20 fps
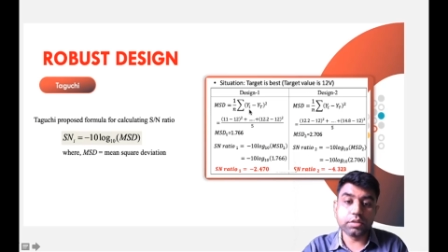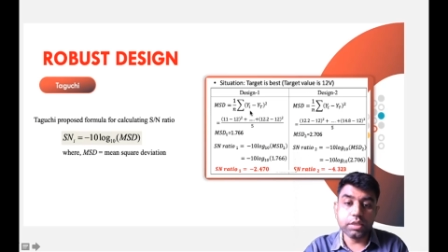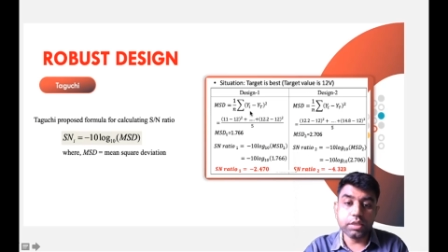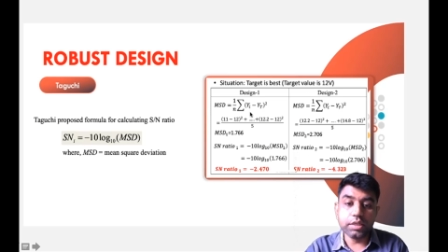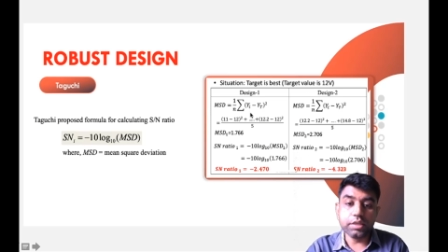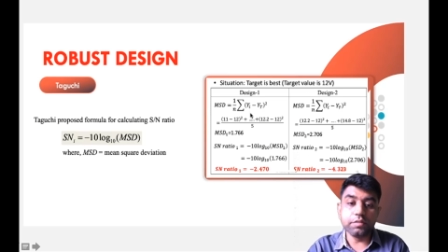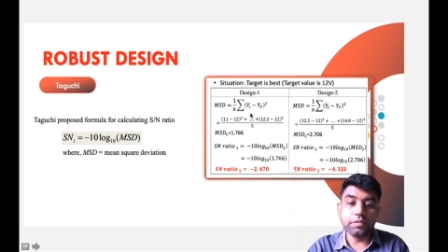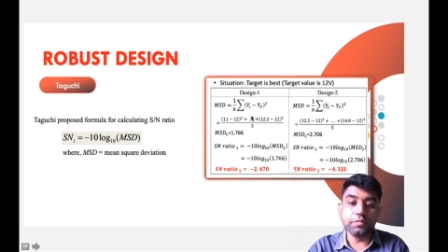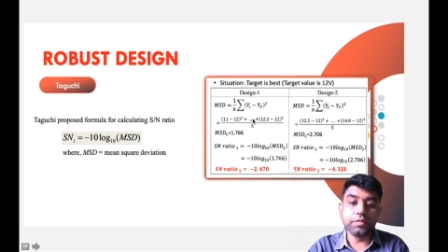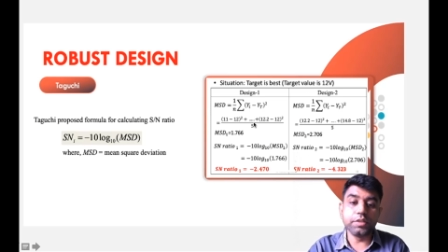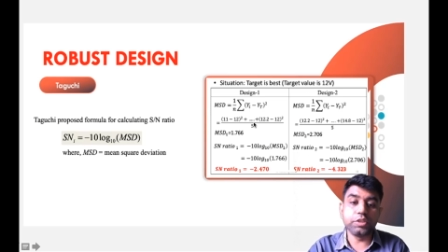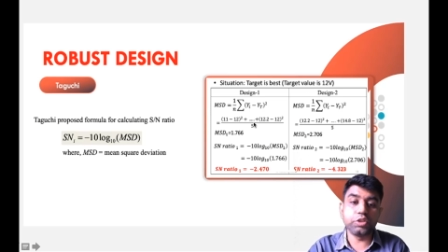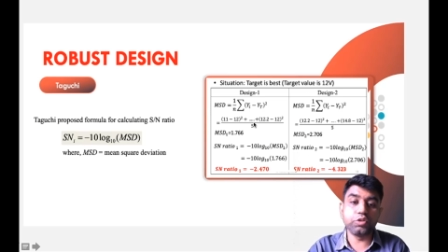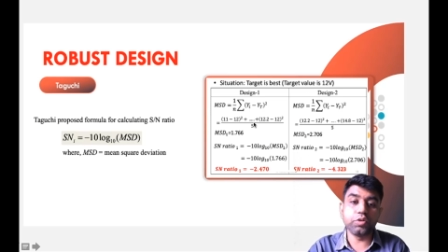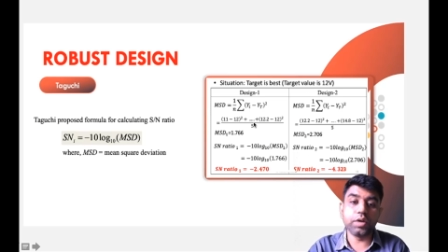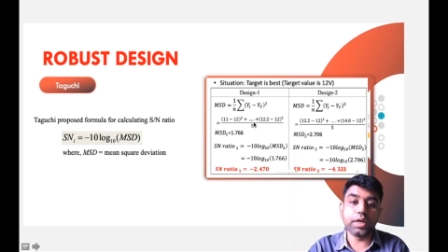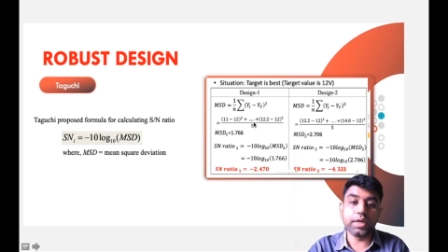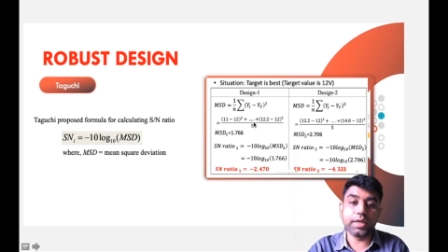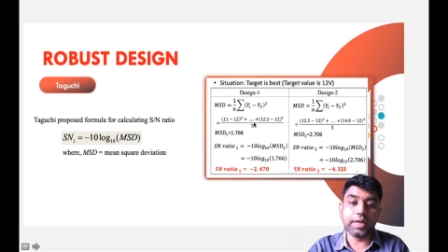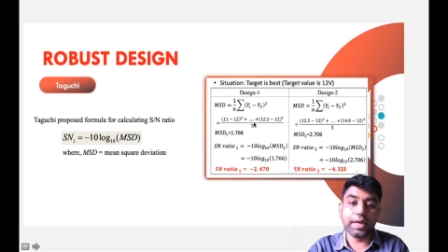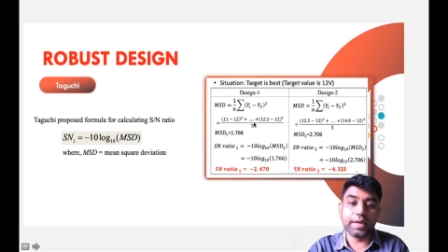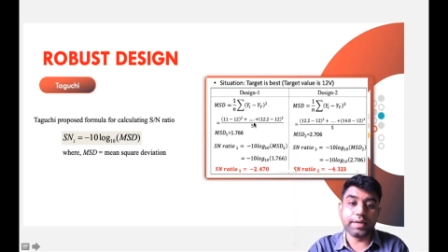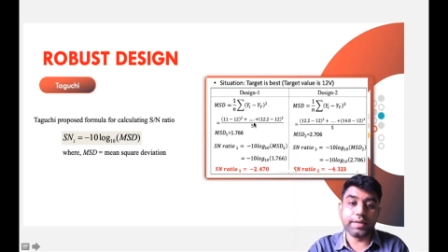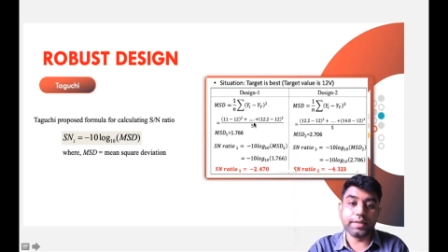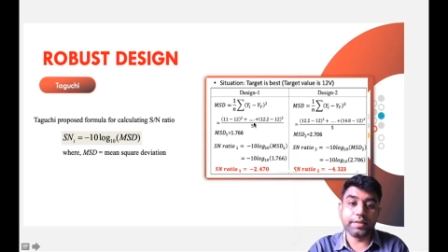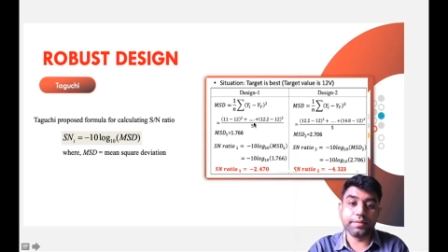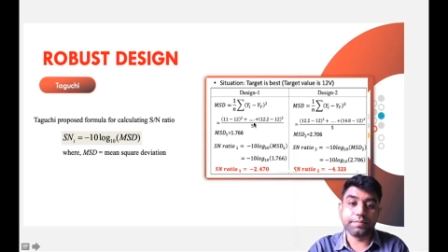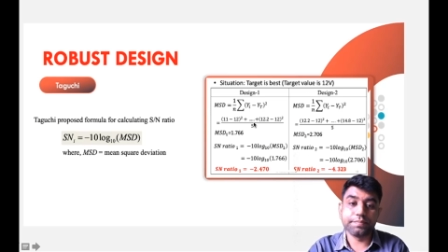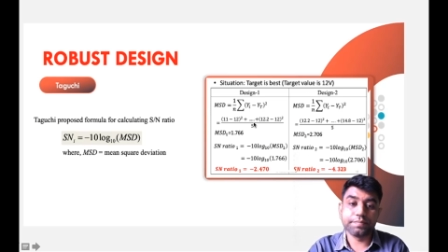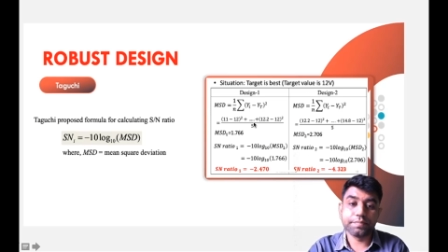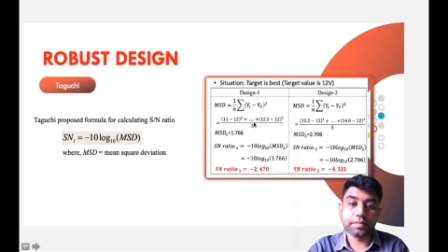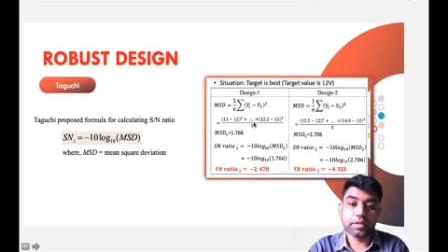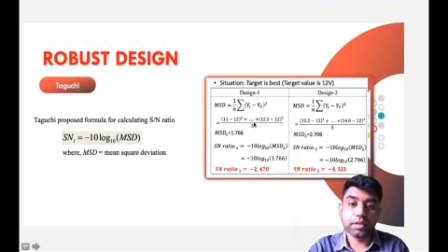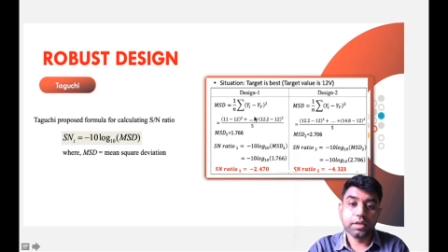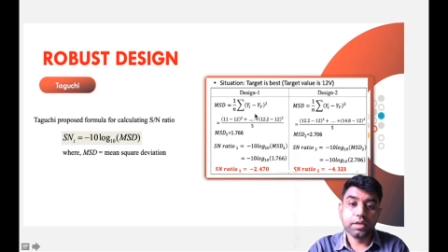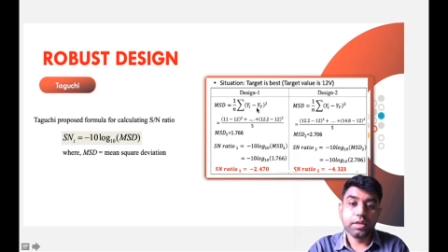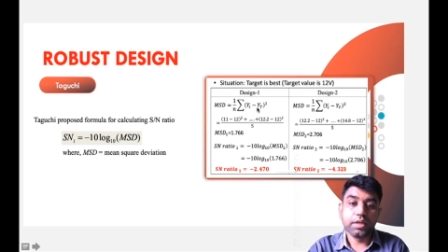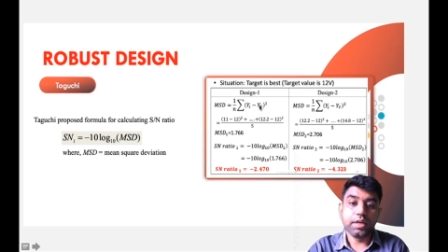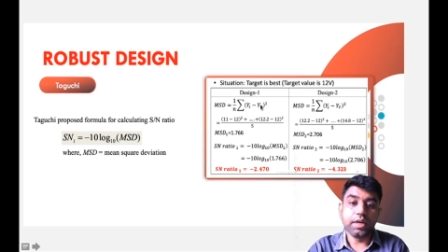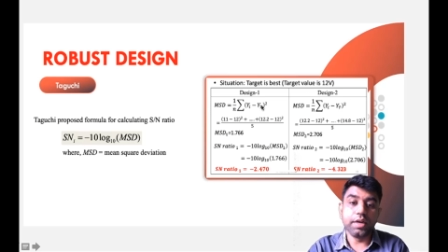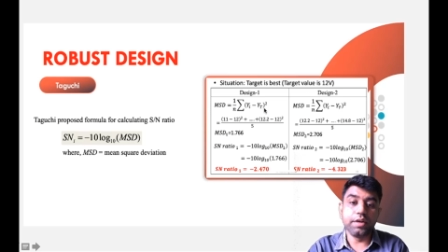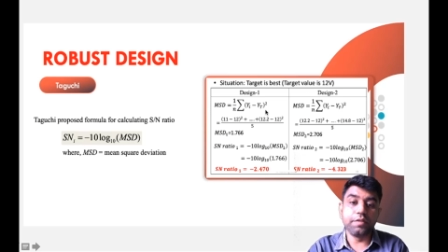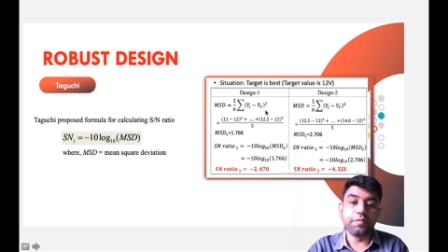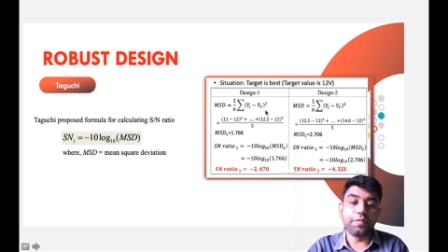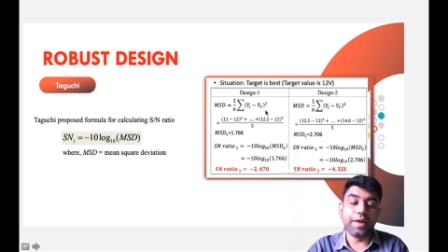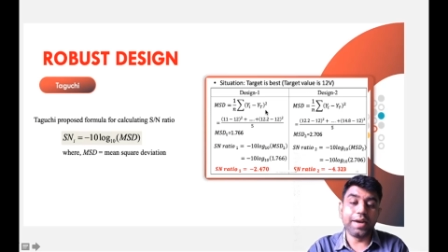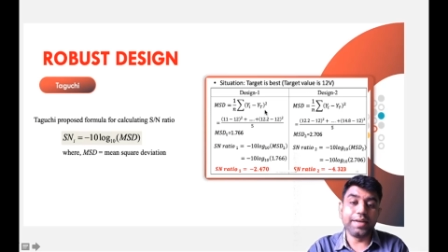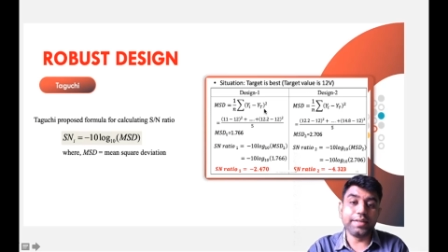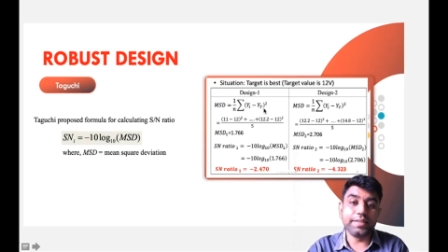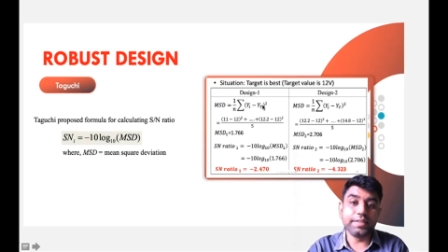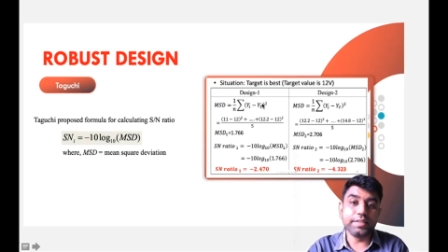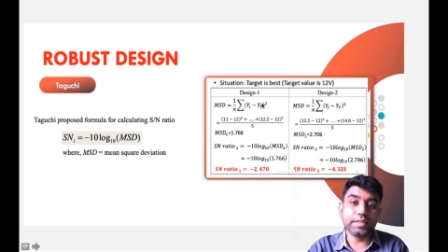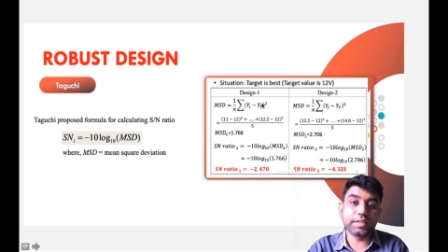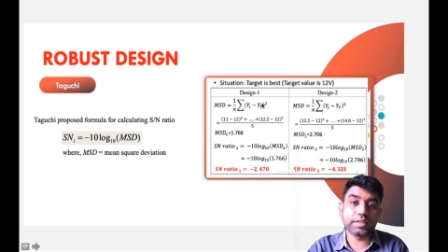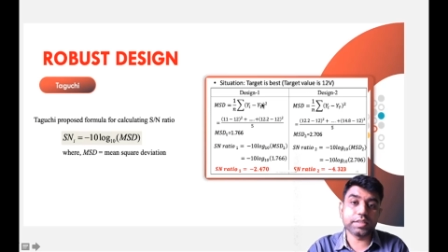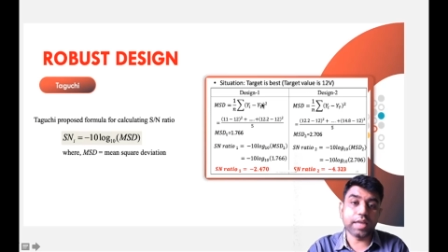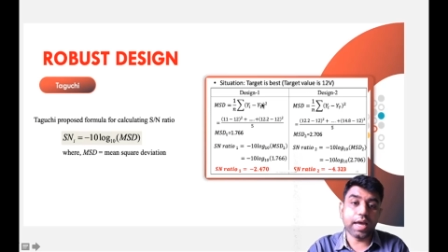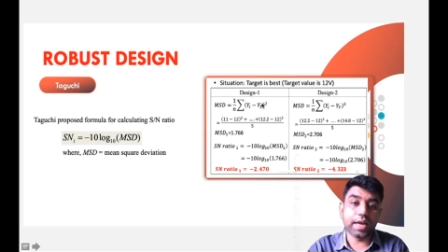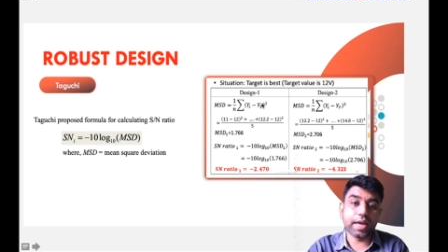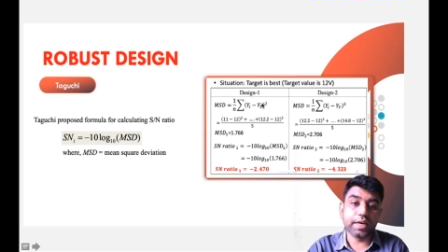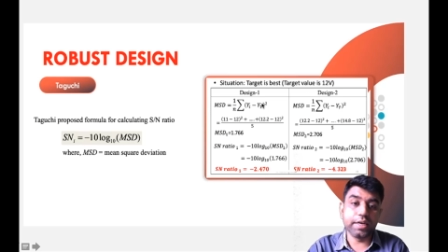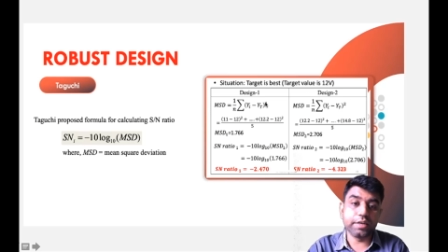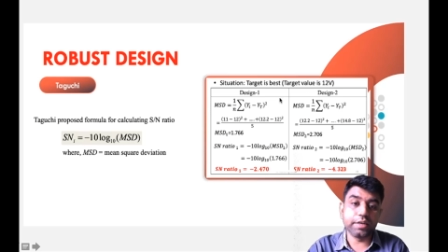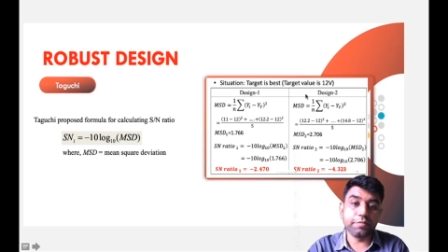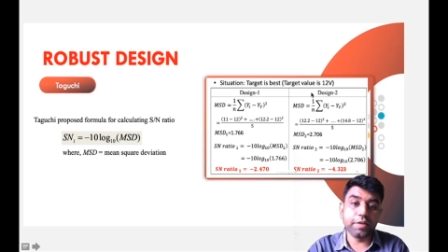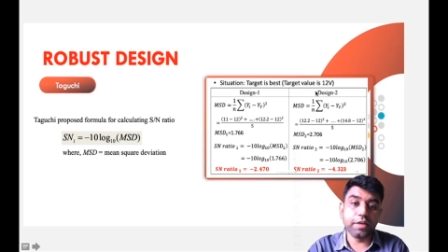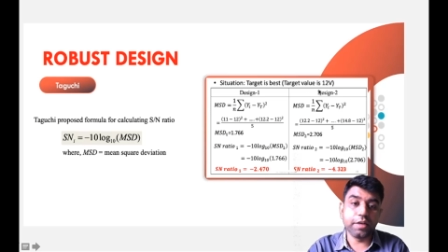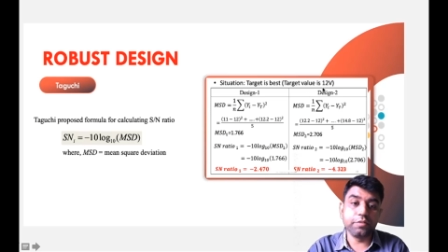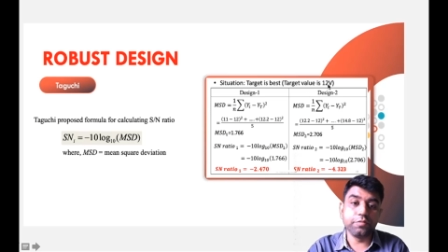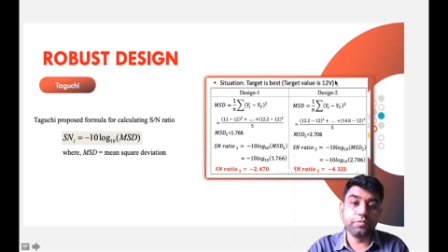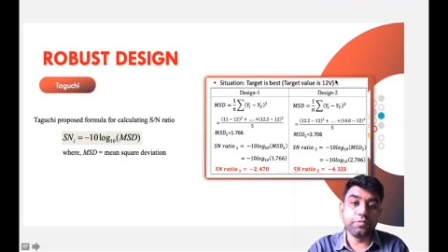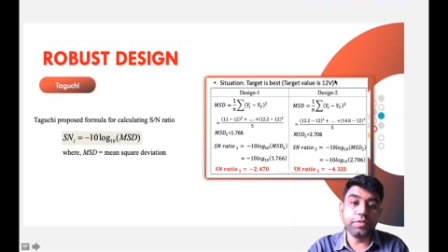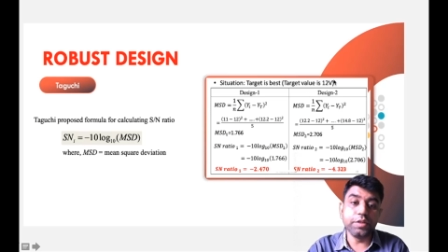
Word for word: thing which you are getting, and yt is target value.